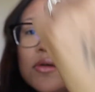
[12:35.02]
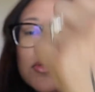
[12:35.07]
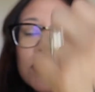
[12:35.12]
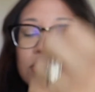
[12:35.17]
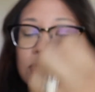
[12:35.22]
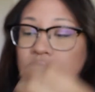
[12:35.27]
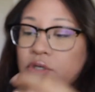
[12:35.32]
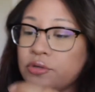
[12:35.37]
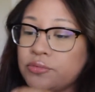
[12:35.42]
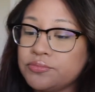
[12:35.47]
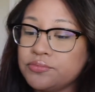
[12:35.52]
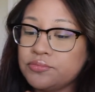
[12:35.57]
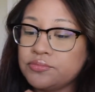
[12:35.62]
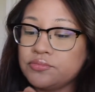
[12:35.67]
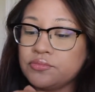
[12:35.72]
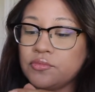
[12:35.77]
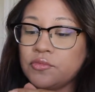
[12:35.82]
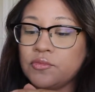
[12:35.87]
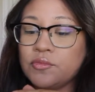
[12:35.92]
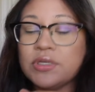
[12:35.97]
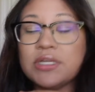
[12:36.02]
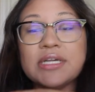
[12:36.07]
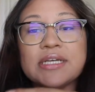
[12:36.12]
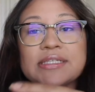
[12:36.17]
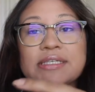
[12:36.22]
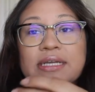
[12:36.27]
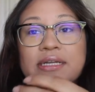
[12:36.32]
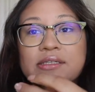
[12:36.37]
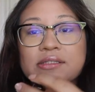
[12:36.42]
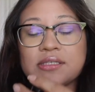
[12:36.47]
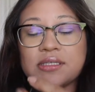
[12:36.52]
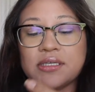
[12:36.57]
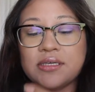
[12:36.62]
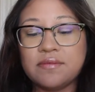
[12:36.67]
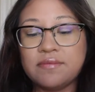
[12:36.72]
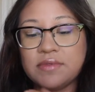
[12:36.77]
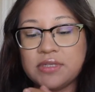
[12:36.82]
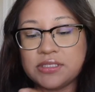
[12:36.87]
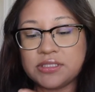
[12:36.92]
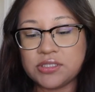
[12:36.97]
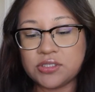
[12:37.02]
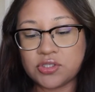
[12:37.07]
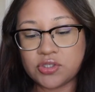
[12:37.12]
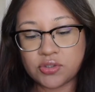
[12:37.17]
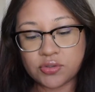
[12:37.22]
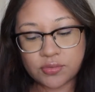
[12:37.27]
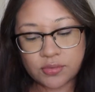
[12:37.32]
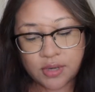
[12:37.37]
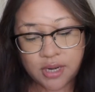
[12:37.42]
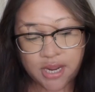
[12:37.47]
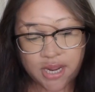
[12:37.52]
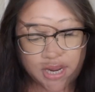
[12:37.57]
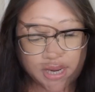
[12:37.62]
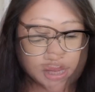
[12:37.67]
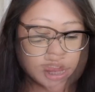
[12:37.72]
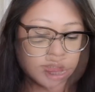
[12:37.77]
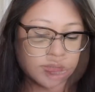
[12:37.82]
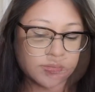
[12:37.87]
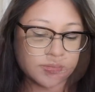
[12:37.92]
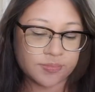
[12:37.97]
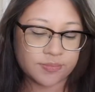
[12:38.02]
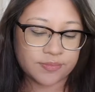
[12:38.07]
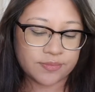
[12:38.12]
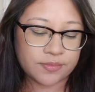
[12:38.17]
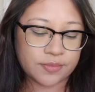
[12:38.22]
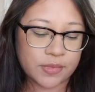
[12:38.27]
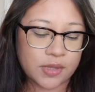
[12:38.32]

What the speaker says: So really excited to give this a try. Let's see.